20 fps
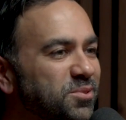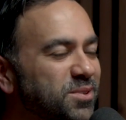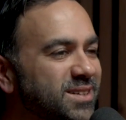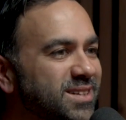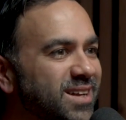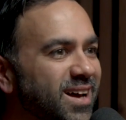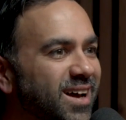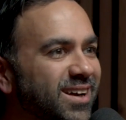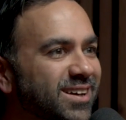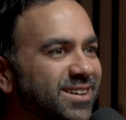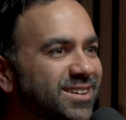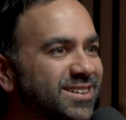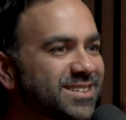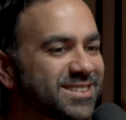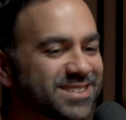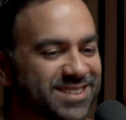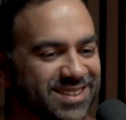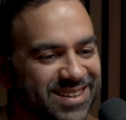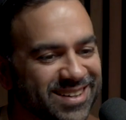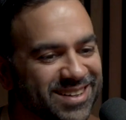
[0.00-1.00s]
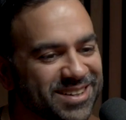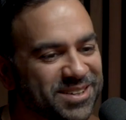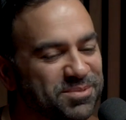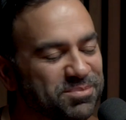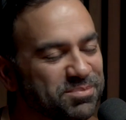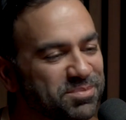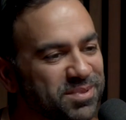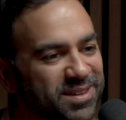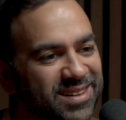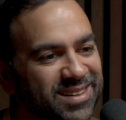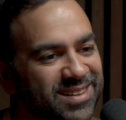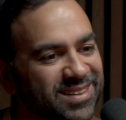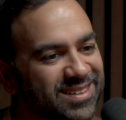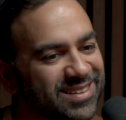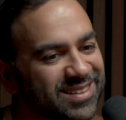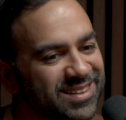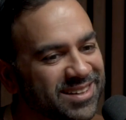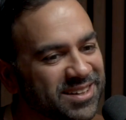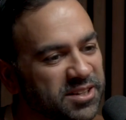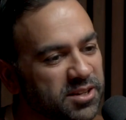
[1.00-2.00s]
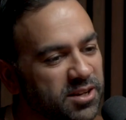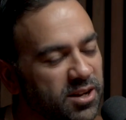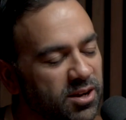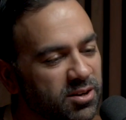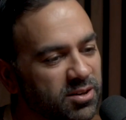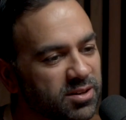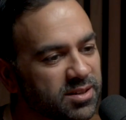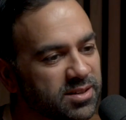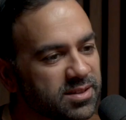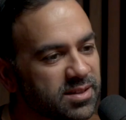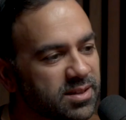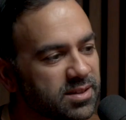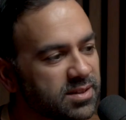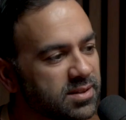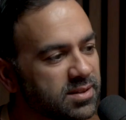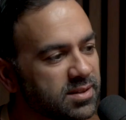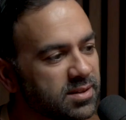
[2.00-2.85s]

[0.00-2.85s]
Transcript: with daggers. But no, it's it's